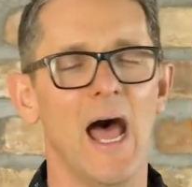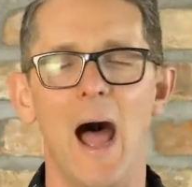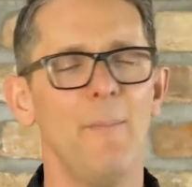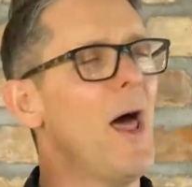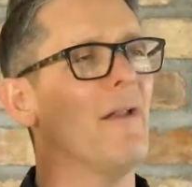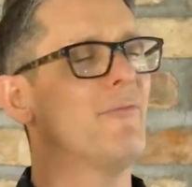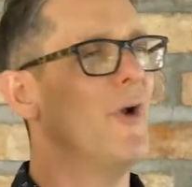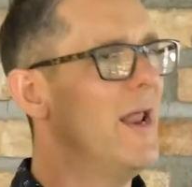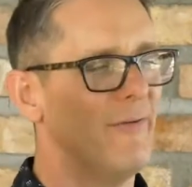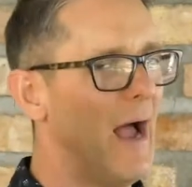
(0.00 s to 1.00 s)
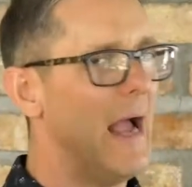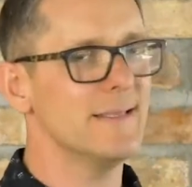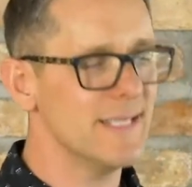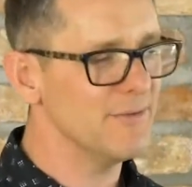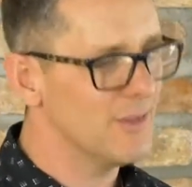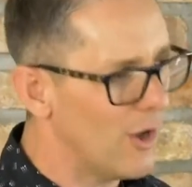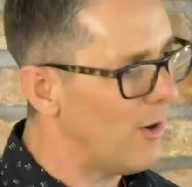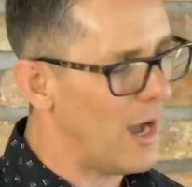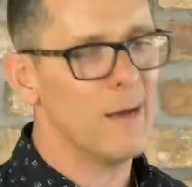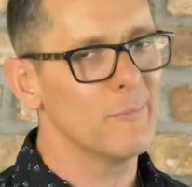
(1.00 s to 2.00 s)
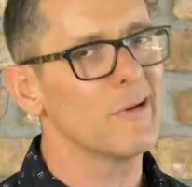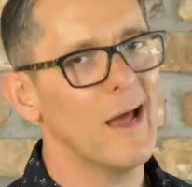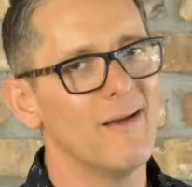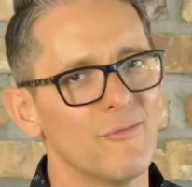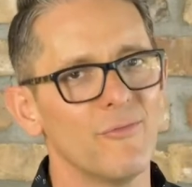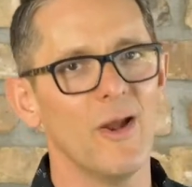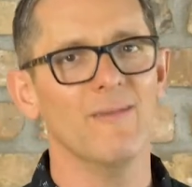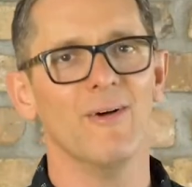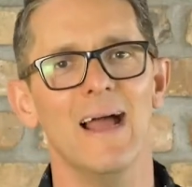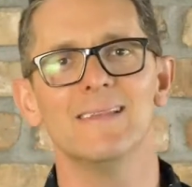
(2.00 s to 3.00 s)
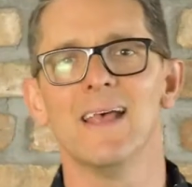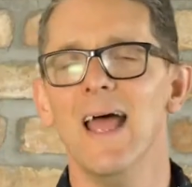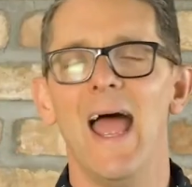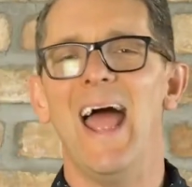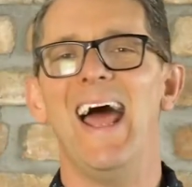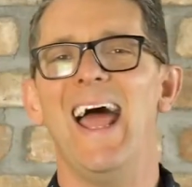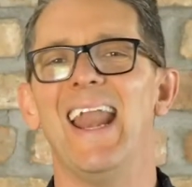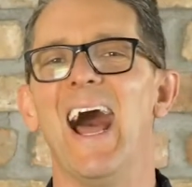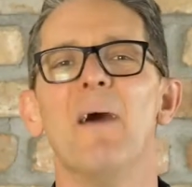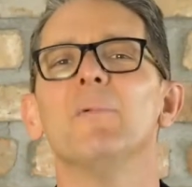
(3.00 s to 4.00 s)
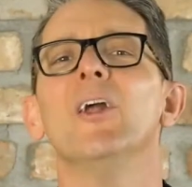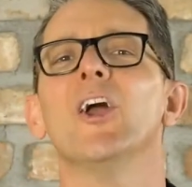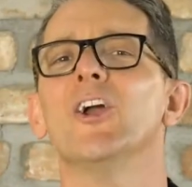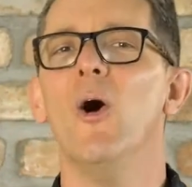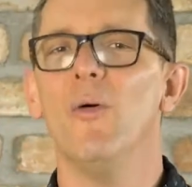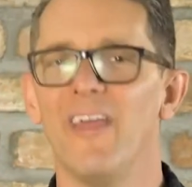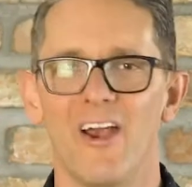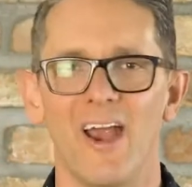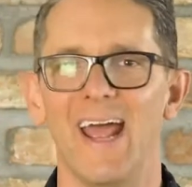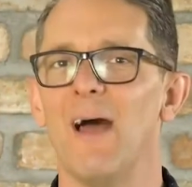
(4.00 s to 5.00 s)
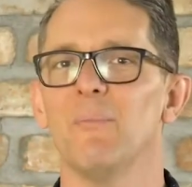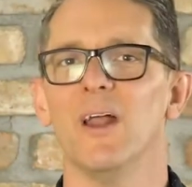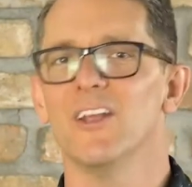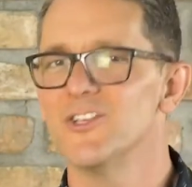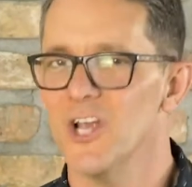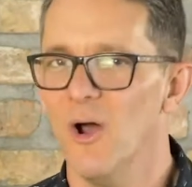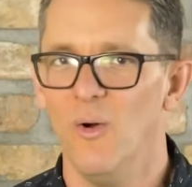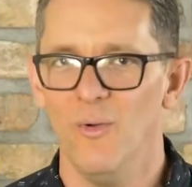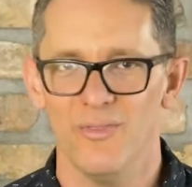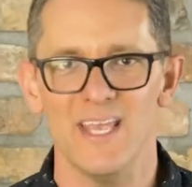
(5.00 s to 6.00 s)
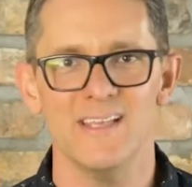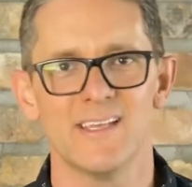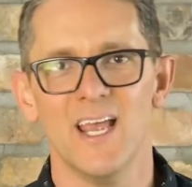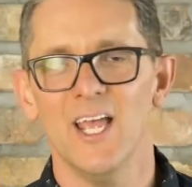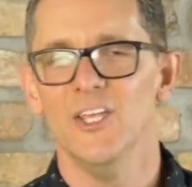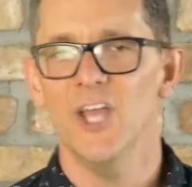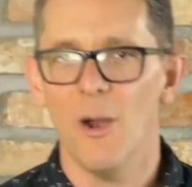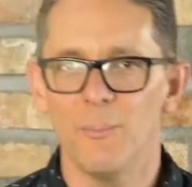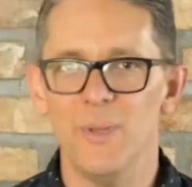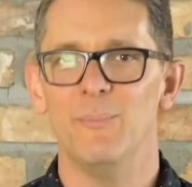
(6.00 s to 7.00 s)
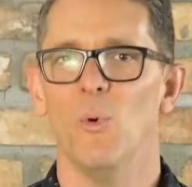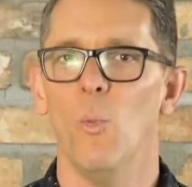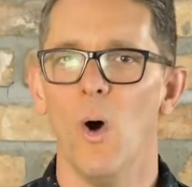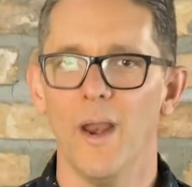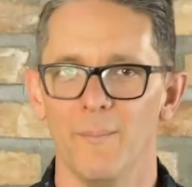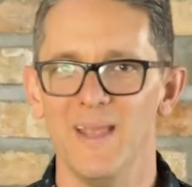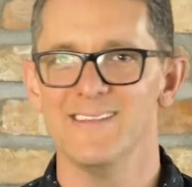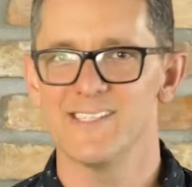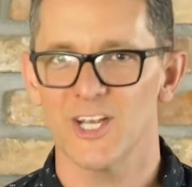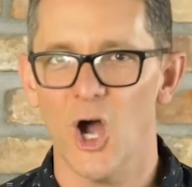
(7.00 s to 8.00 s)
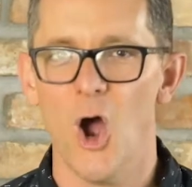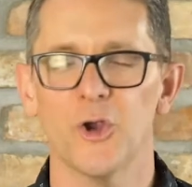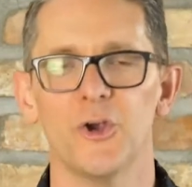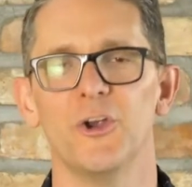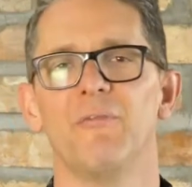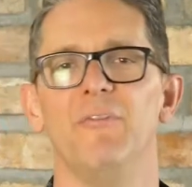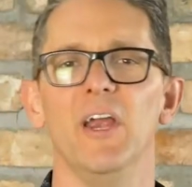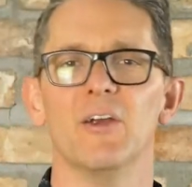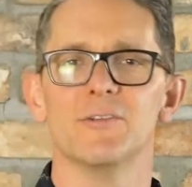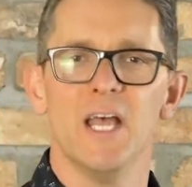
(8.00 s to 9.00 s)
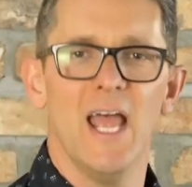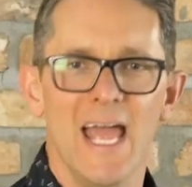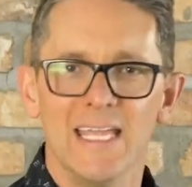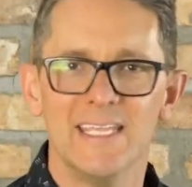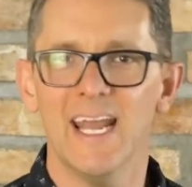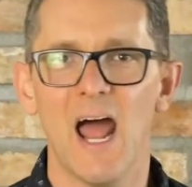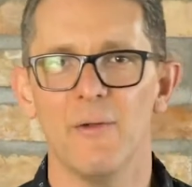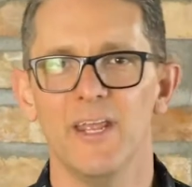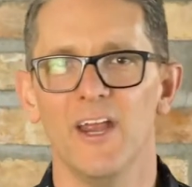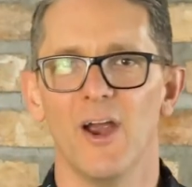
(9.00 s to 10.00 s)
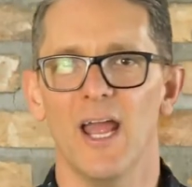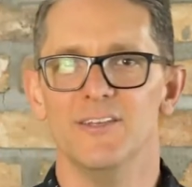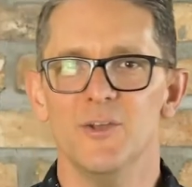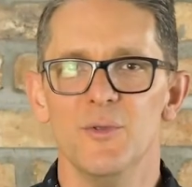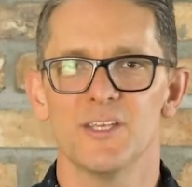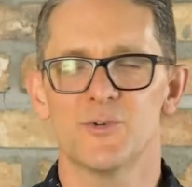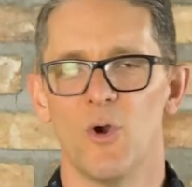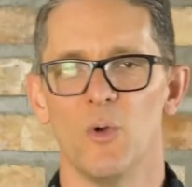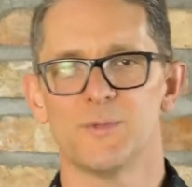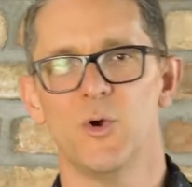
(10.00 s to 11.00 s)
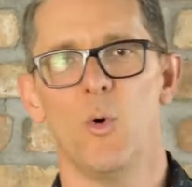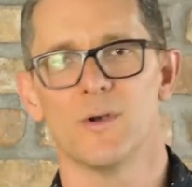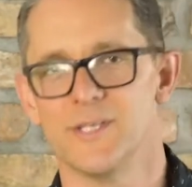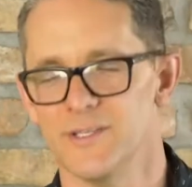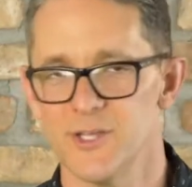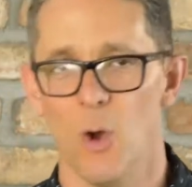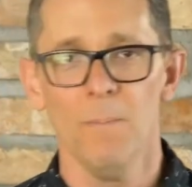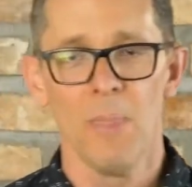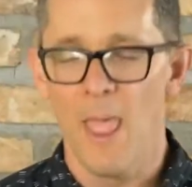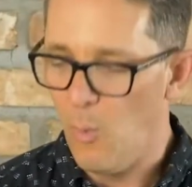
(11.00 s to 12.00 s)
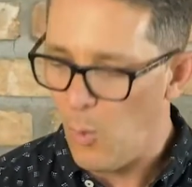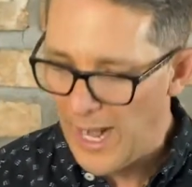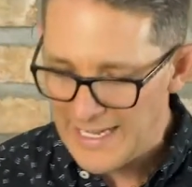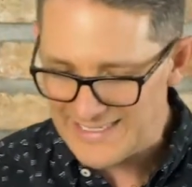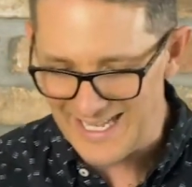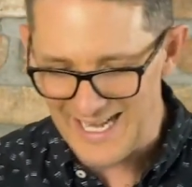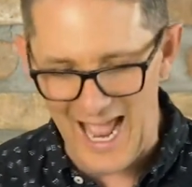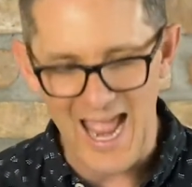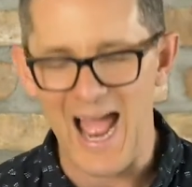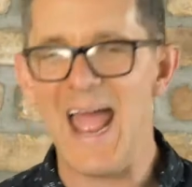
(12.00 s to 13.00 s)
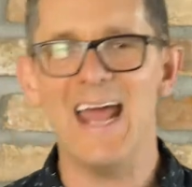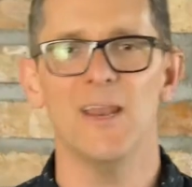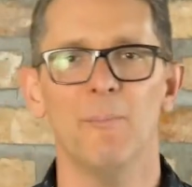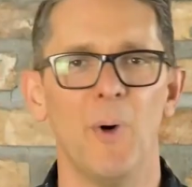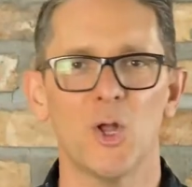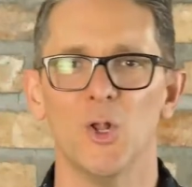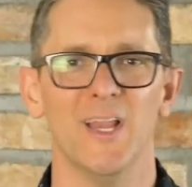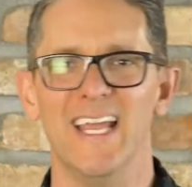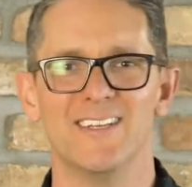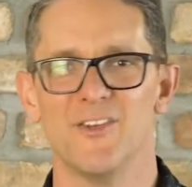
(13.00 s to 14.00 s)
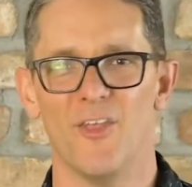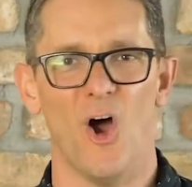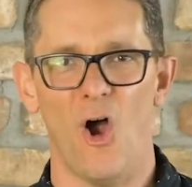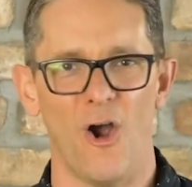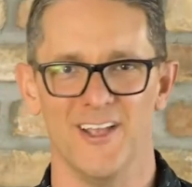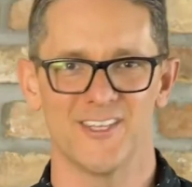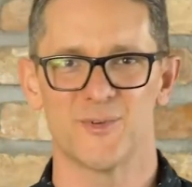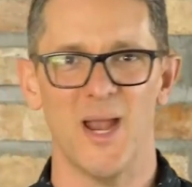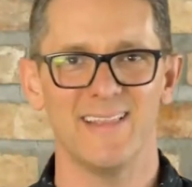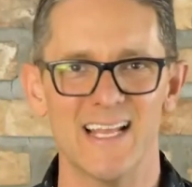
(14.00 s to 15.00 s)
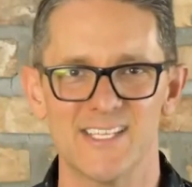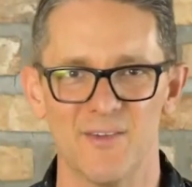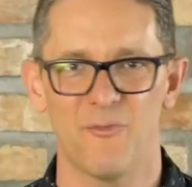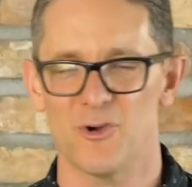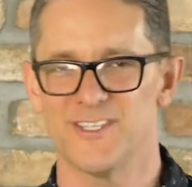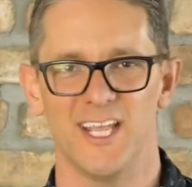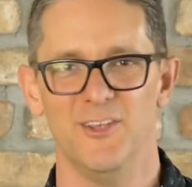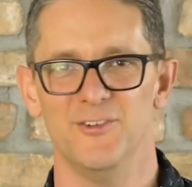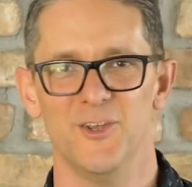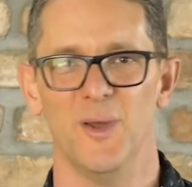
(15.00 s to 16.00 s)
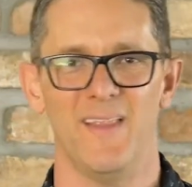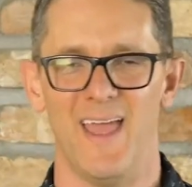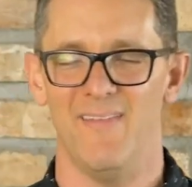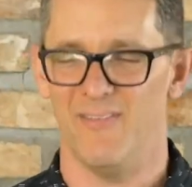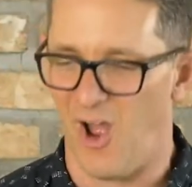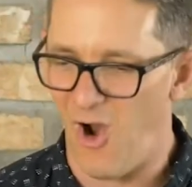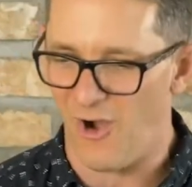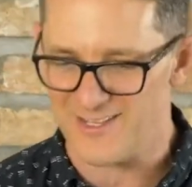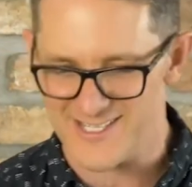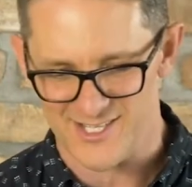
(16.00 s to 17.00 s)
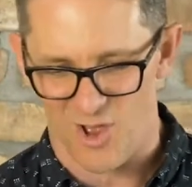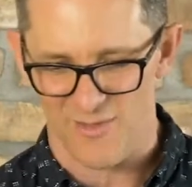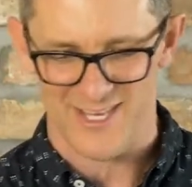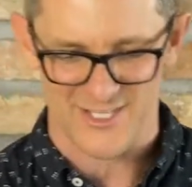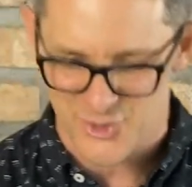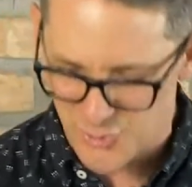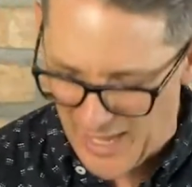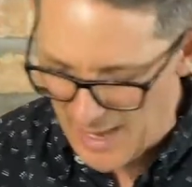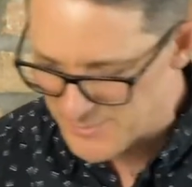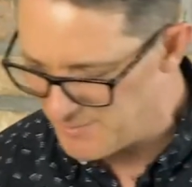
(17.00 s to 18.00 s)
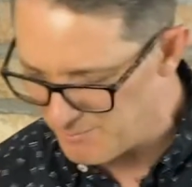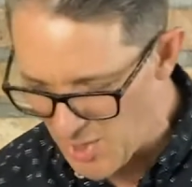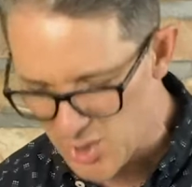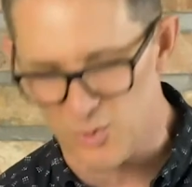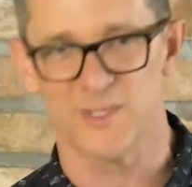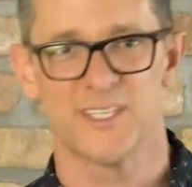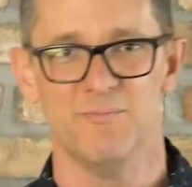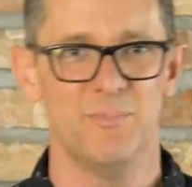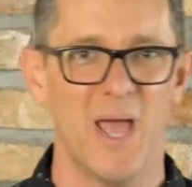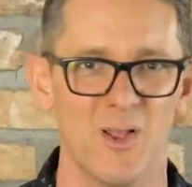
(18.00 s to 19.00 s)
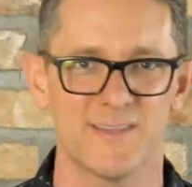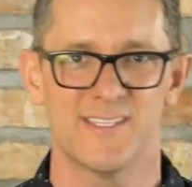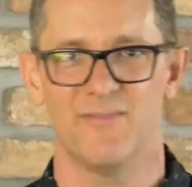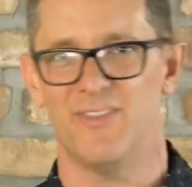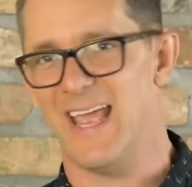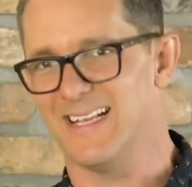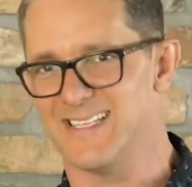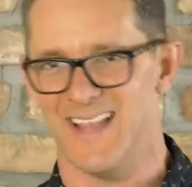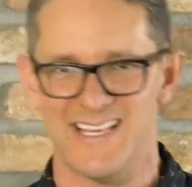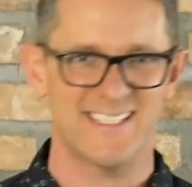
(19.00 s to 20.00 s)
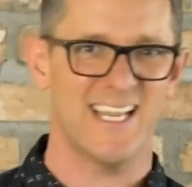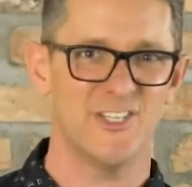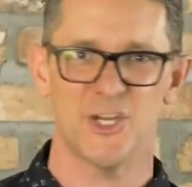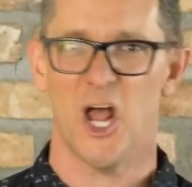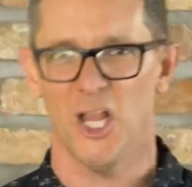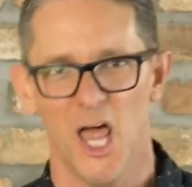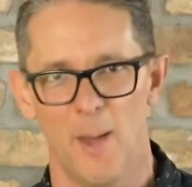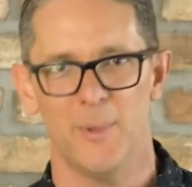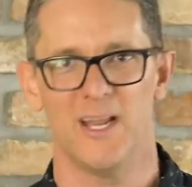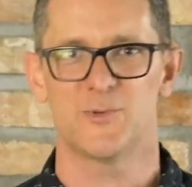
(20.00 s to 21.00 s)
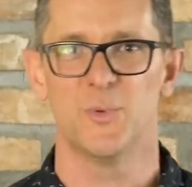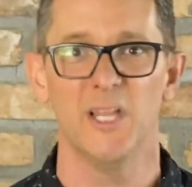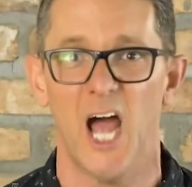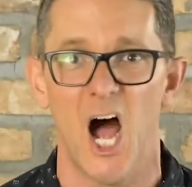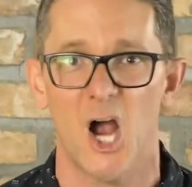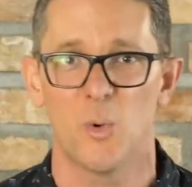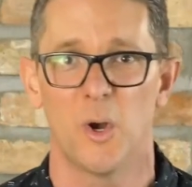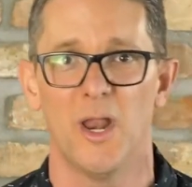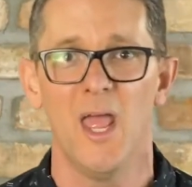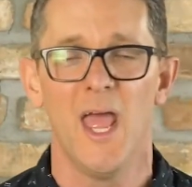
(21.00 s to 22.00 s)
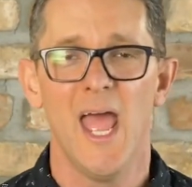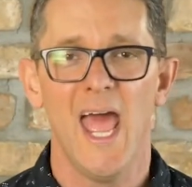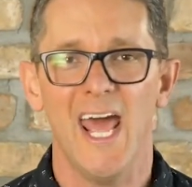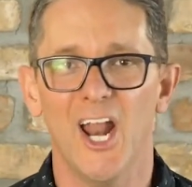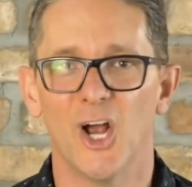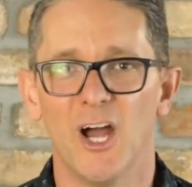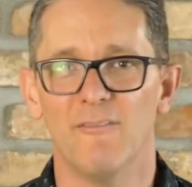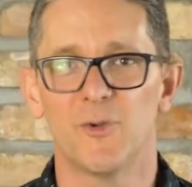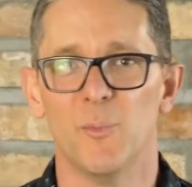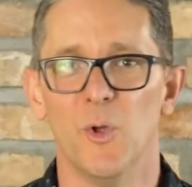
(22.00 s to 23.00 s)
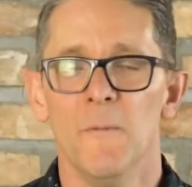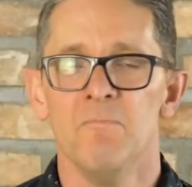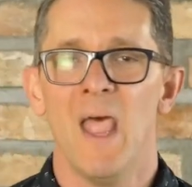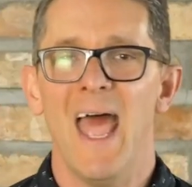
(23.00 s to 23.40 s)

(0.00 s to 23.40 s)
I'm not afraid of heights, even though I'm kind of afraid of heights. And I'm going to go there, and I'm going to show these young people what it means to conquer your fears and get out here and do this ropes course. And so what I did, I had to buckle into the harness, right? That's the first thing you do. And the harness is all these straps and buckles and belts and things, and they cinch it all up, and it's really awkward and uncomfortable.